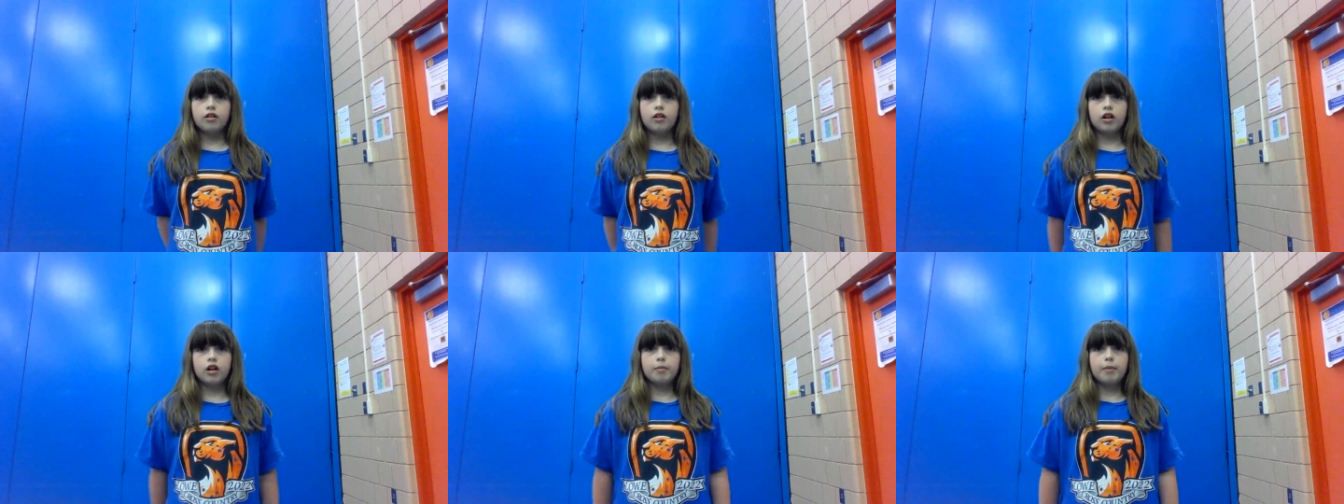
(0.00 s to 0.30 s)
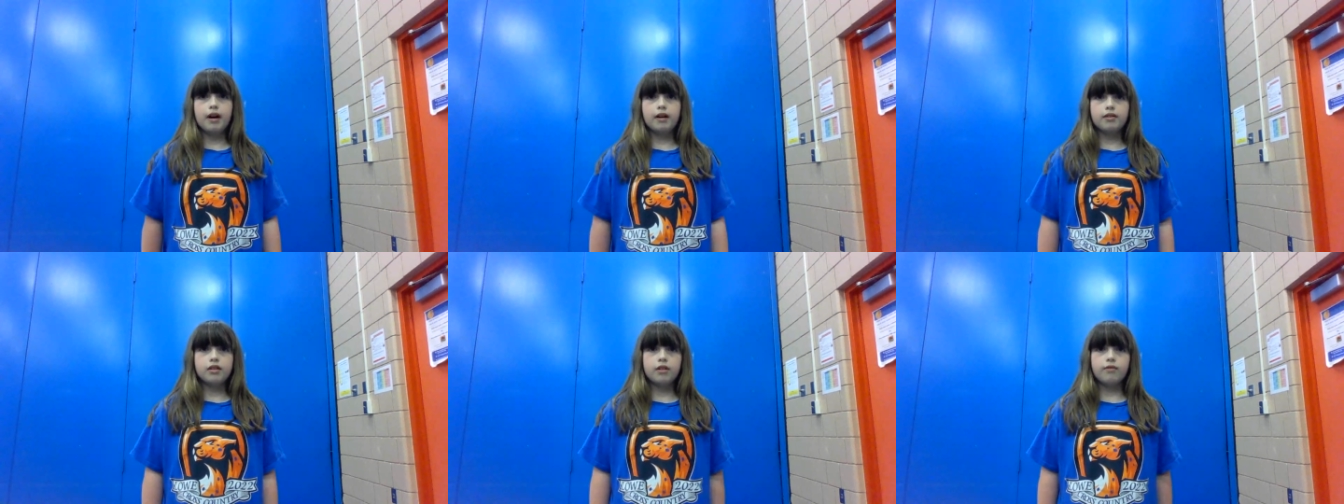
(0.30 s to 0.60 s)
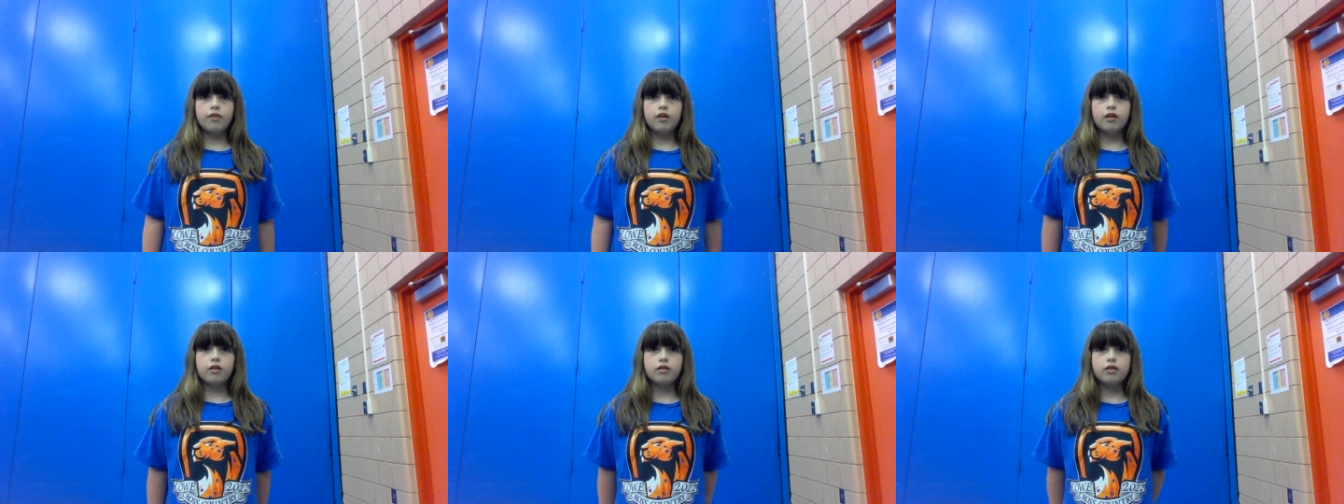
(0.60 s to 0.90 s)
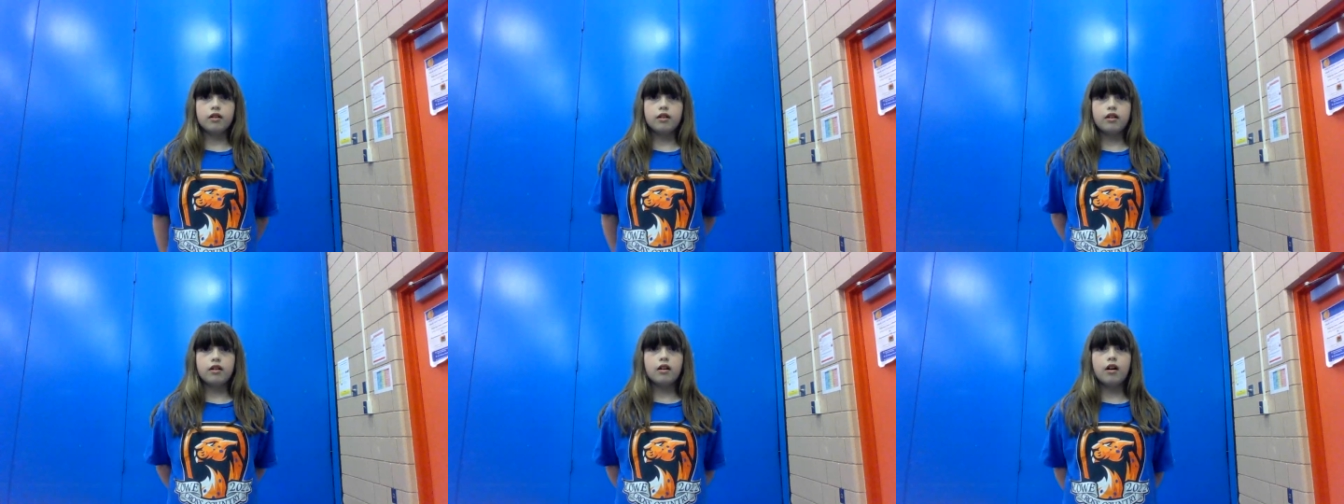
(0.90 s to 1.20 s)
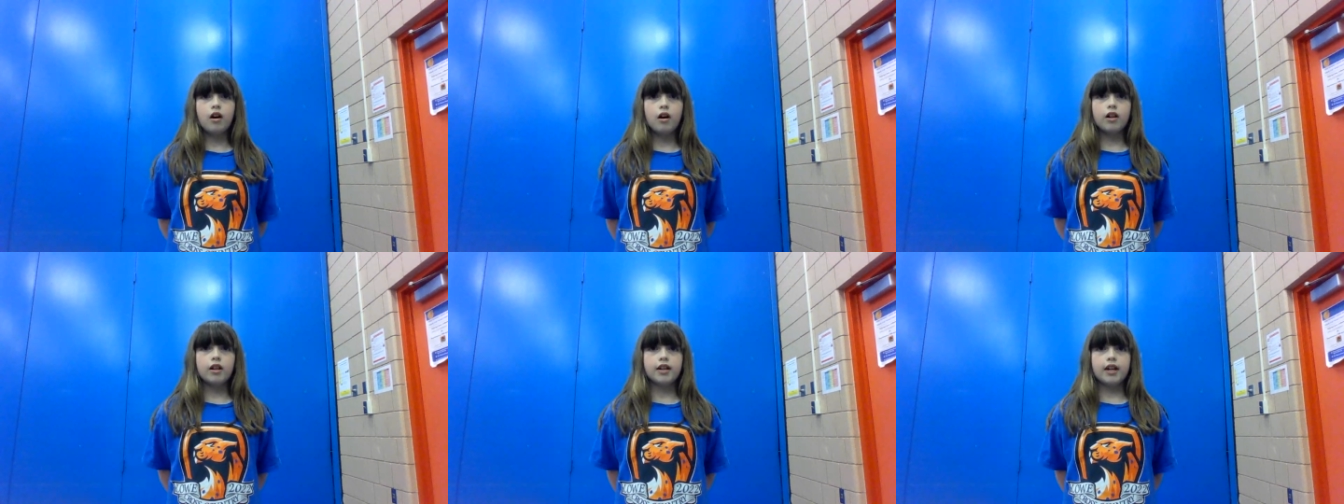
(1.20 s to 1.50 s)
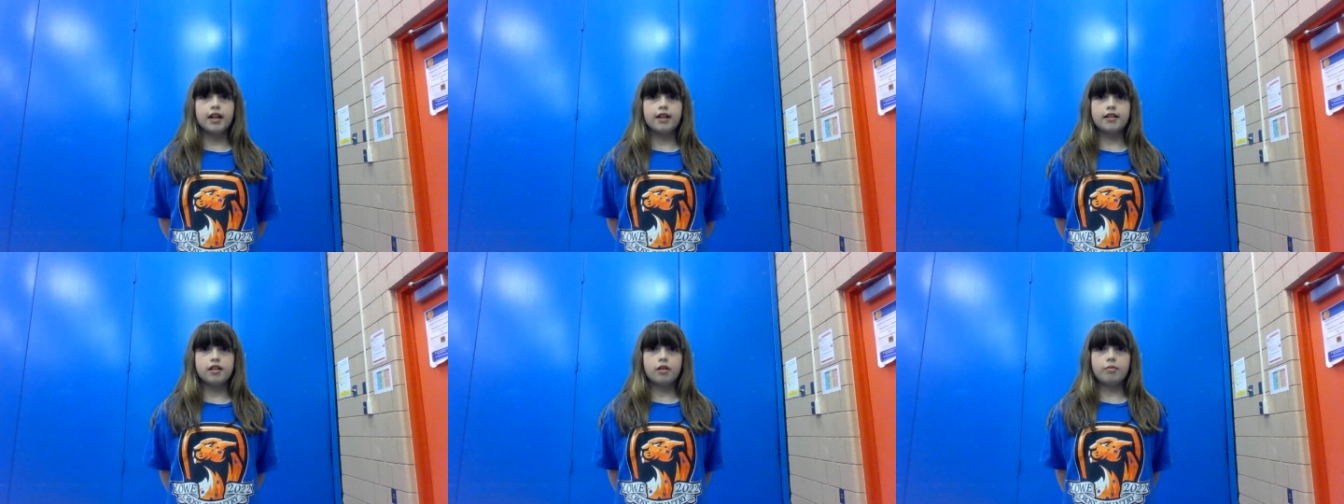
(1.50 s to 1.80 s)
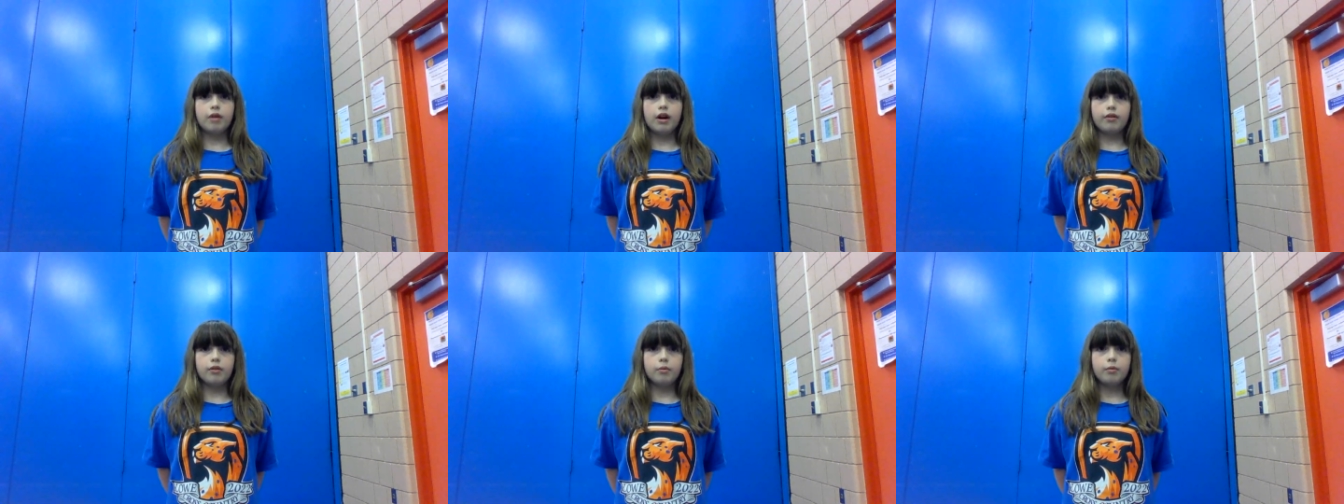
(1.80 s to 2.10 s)
learn about different holidays
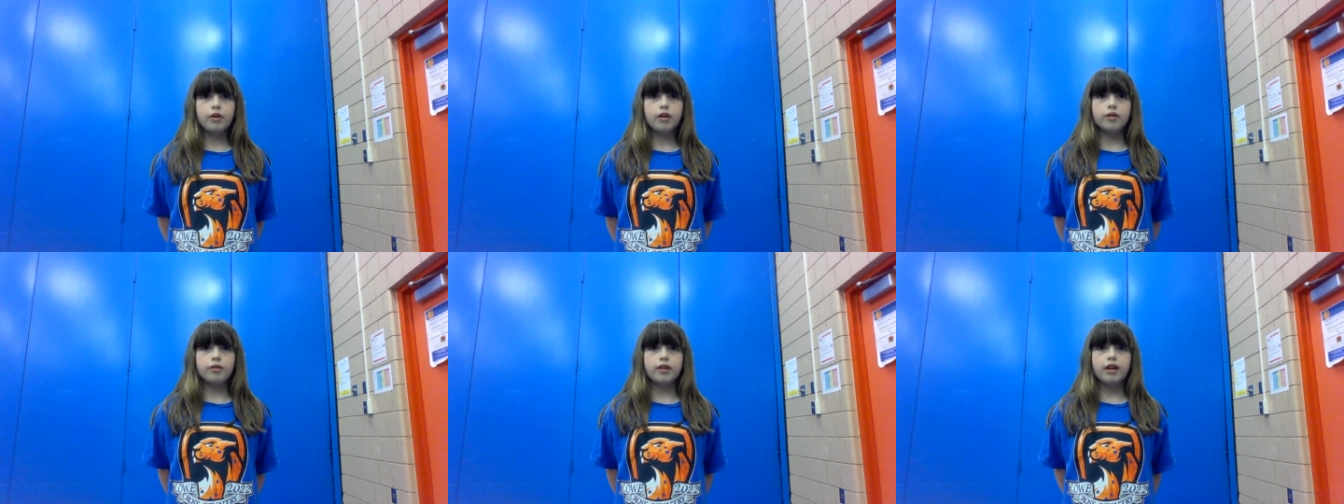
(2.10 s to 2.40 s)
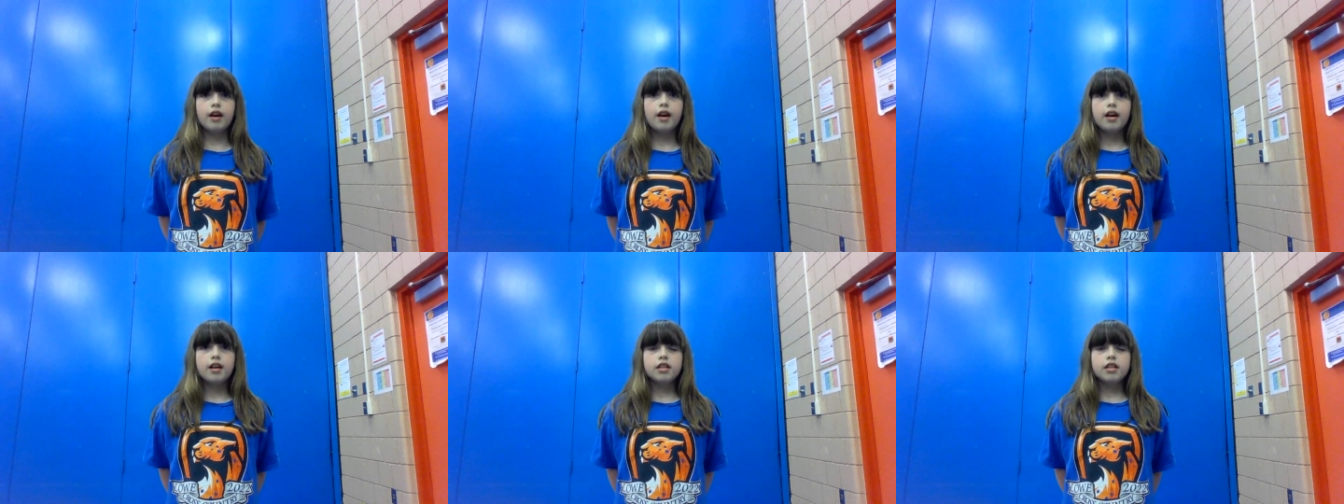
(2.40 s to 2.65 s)
around the world.